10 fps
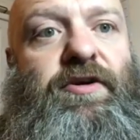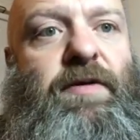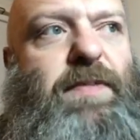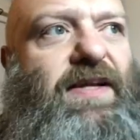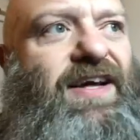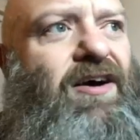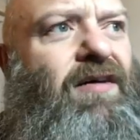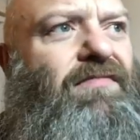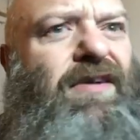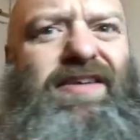I picked that
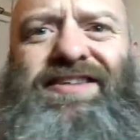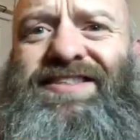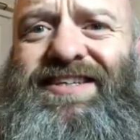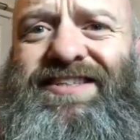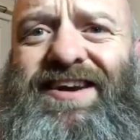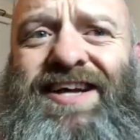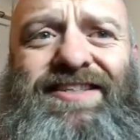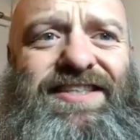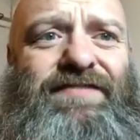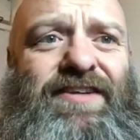up for I think 6 grand,
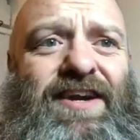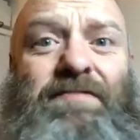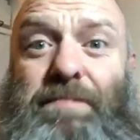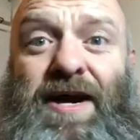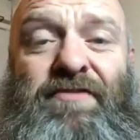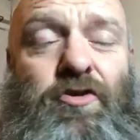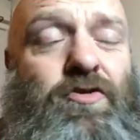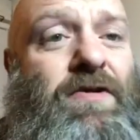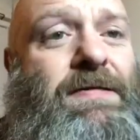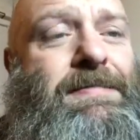7 grand, brand new.
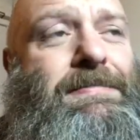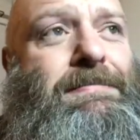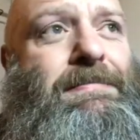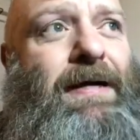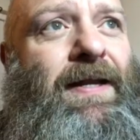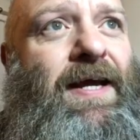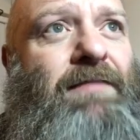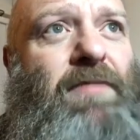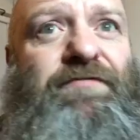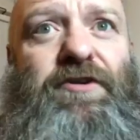And then
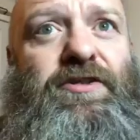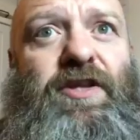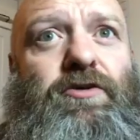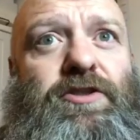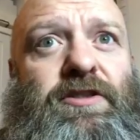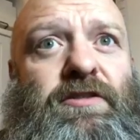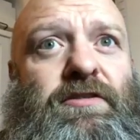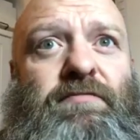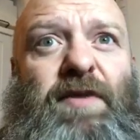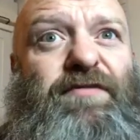my first
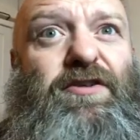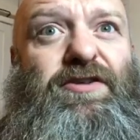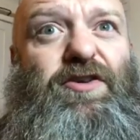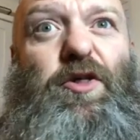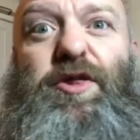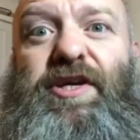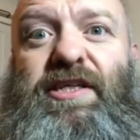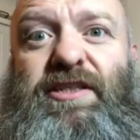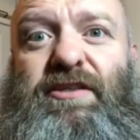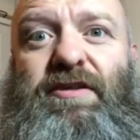sort of
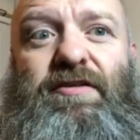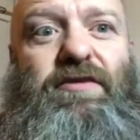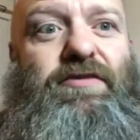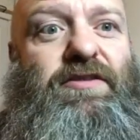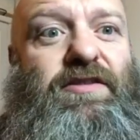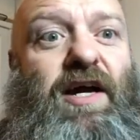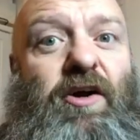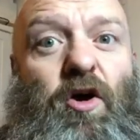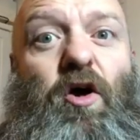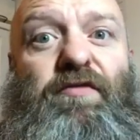three Gixxer thousands, I
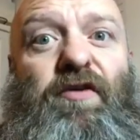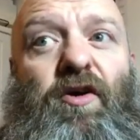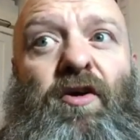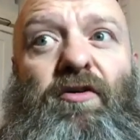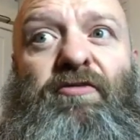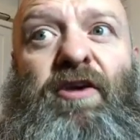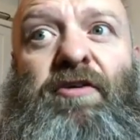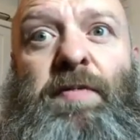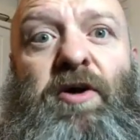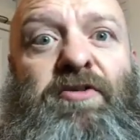got for around
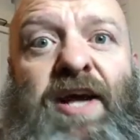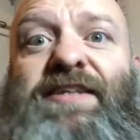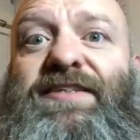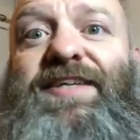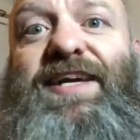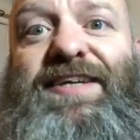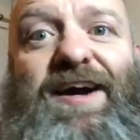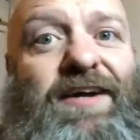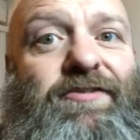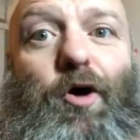about 9 to 10
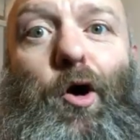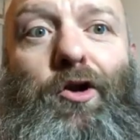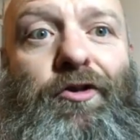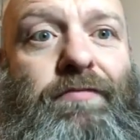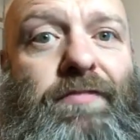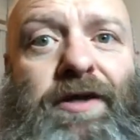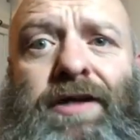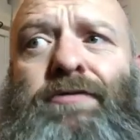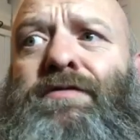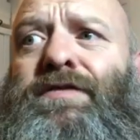grand, all of them. And
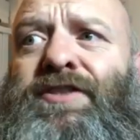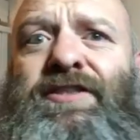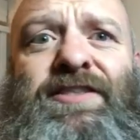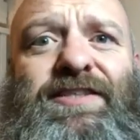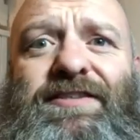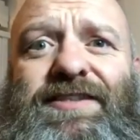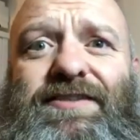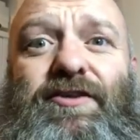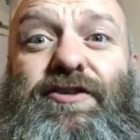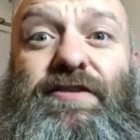now all of a sudden it's like
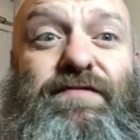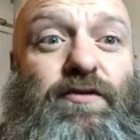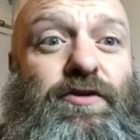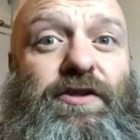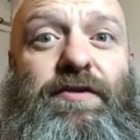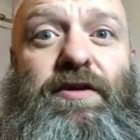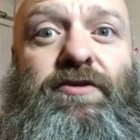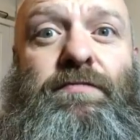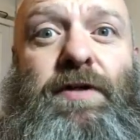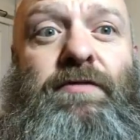13, 14
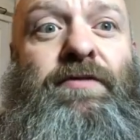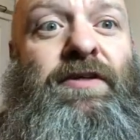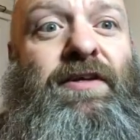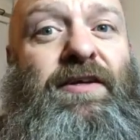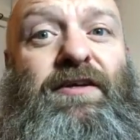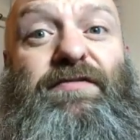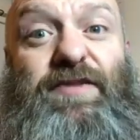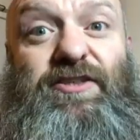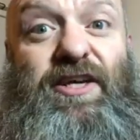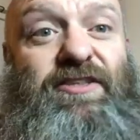thousand pound for the
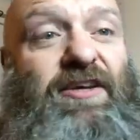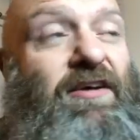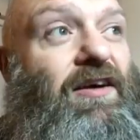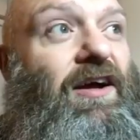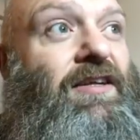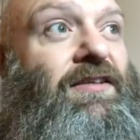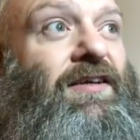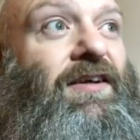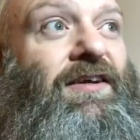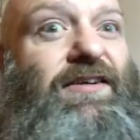Gixxer, and
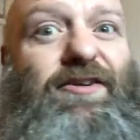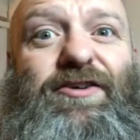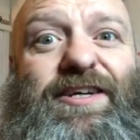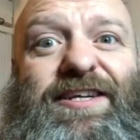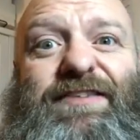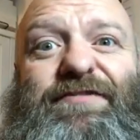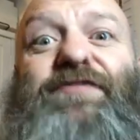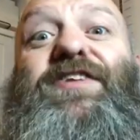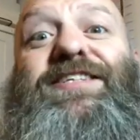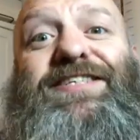you're looking at
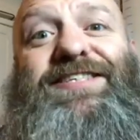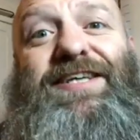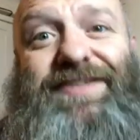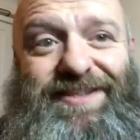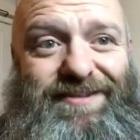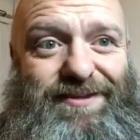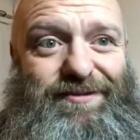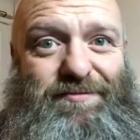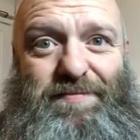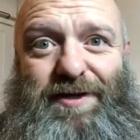15 to 17
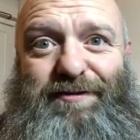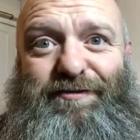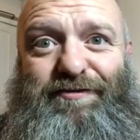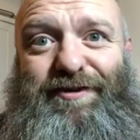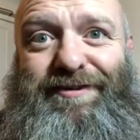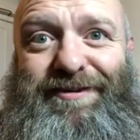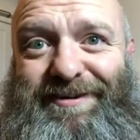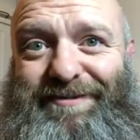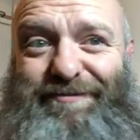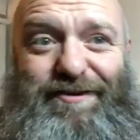thousand pound for
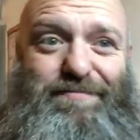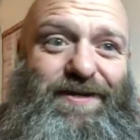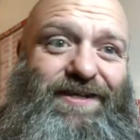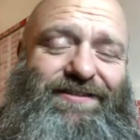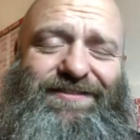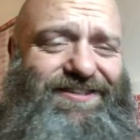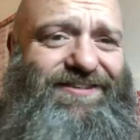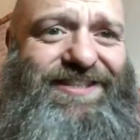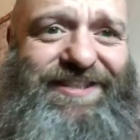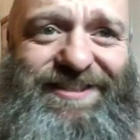other bikes. It's
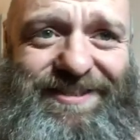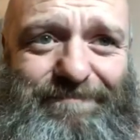crazy, isn't it?